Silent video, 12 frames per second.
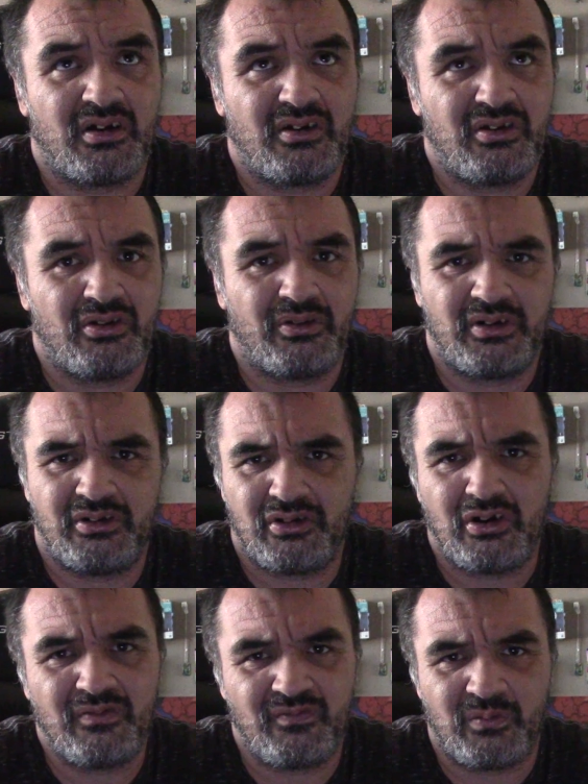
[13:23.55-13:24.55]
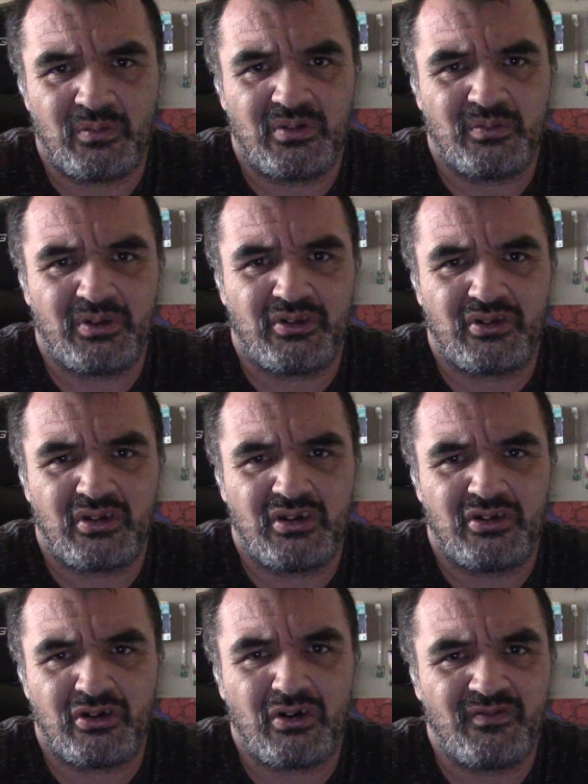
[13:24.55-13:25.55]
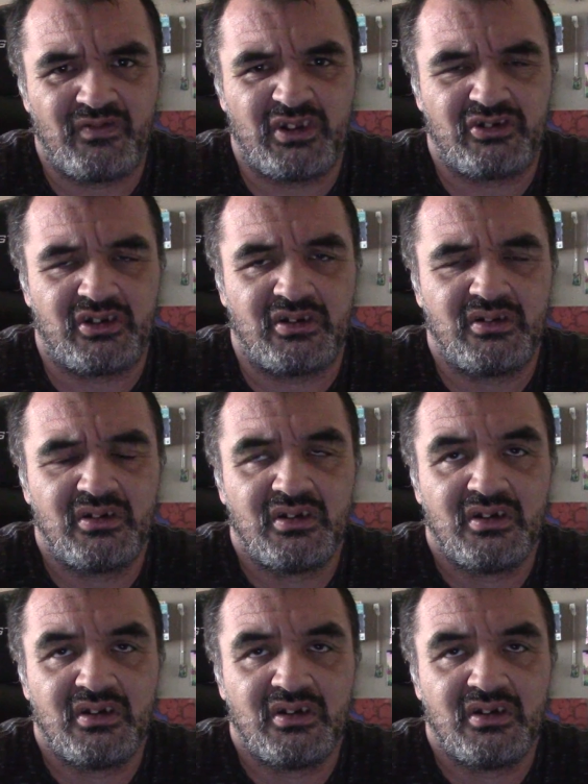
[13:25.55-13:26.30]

you know, in his own with his, in his own vision,